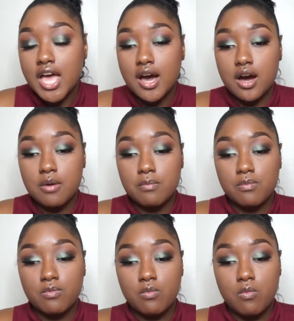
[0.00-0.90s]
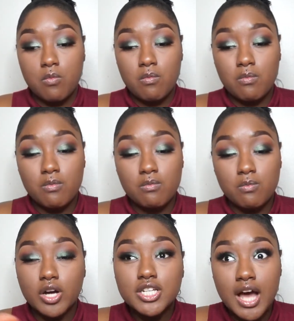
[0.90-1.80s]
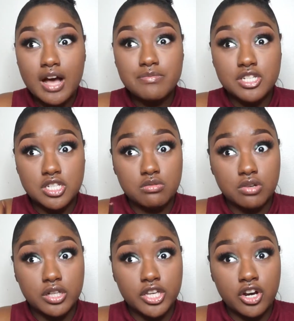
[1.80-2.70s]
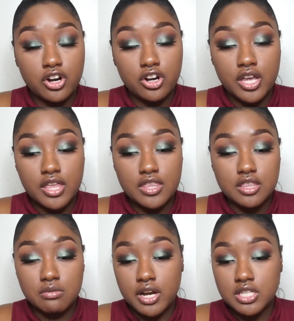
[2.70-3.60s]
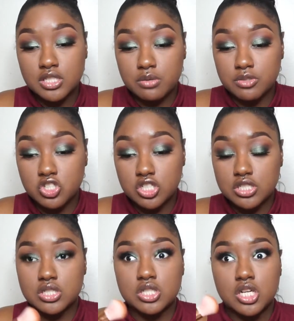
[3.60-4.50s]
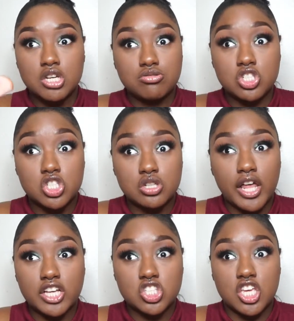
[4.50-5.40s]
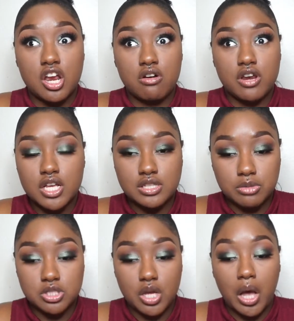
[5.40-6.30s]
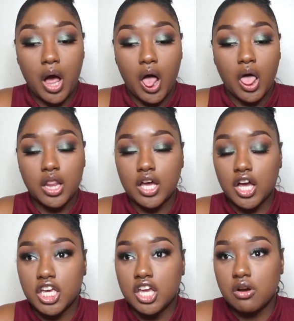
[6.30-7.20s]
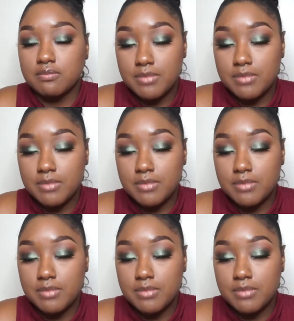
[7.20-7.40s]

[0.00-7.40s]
One time it did really hurt, and then the rest it was just like scary because I'm just like, oh, like I can't open